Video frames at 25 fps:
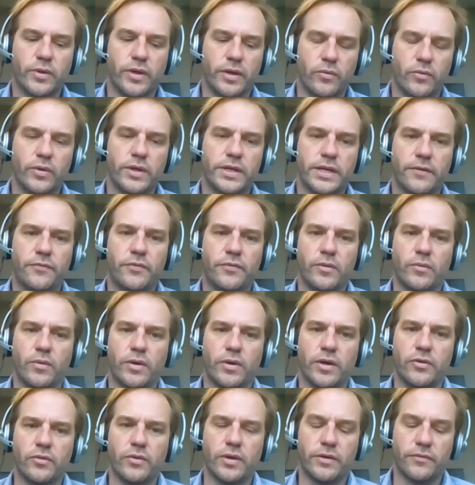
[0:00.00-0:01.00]
we, we definitely
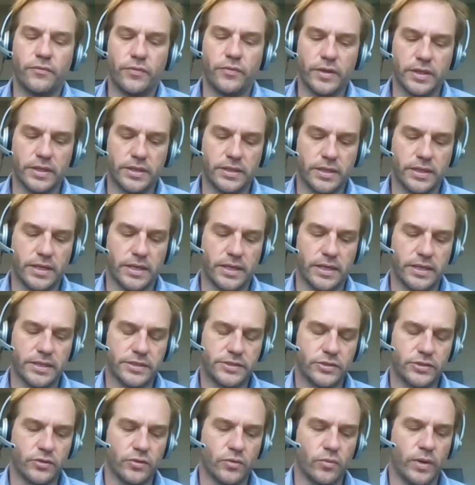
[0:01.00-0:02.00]
want to do infill. Uh,
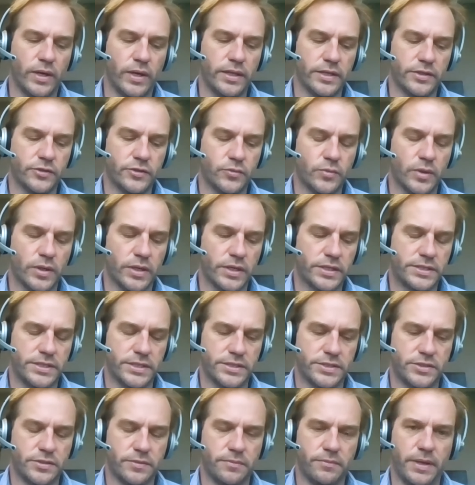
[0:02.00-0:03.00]
so the way this works
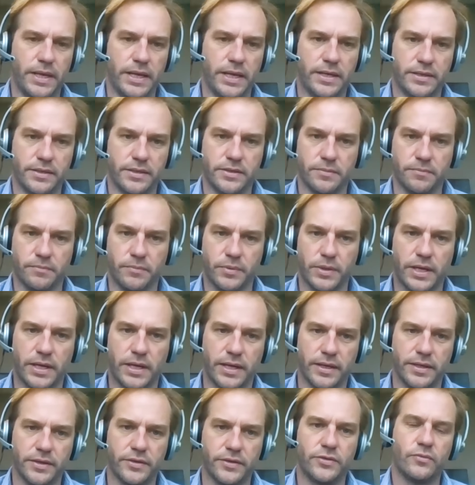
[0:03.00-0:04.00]
is to make it
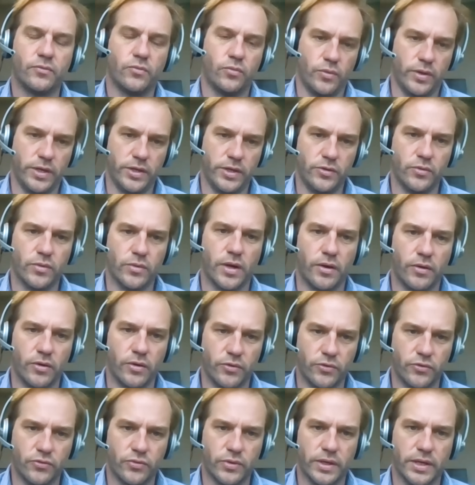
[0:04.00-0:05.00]
compliant. We do our
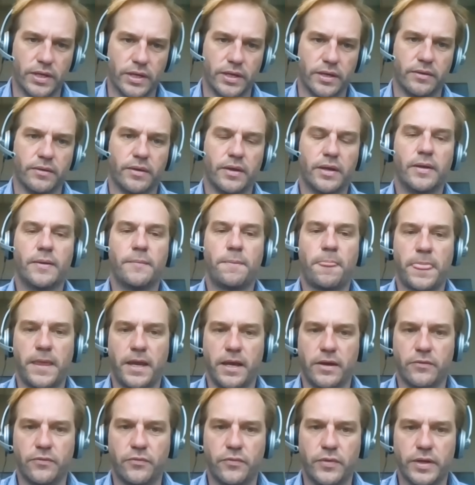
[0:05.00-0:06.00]
own drilling,
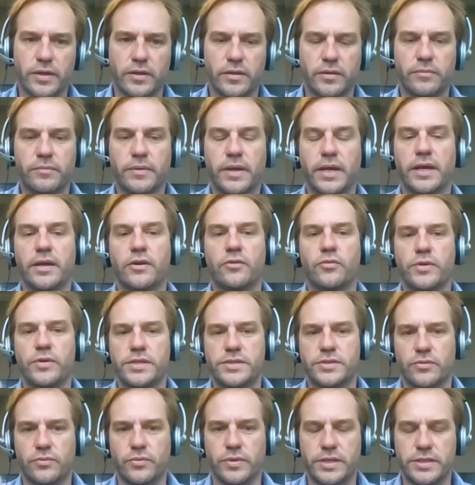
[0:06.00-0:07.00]
infill,
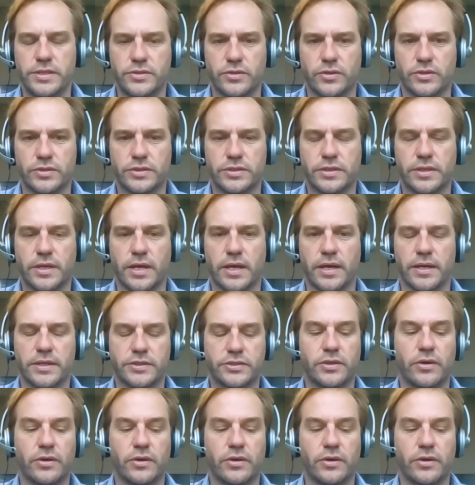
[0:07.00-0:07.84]
increase the resource, uh,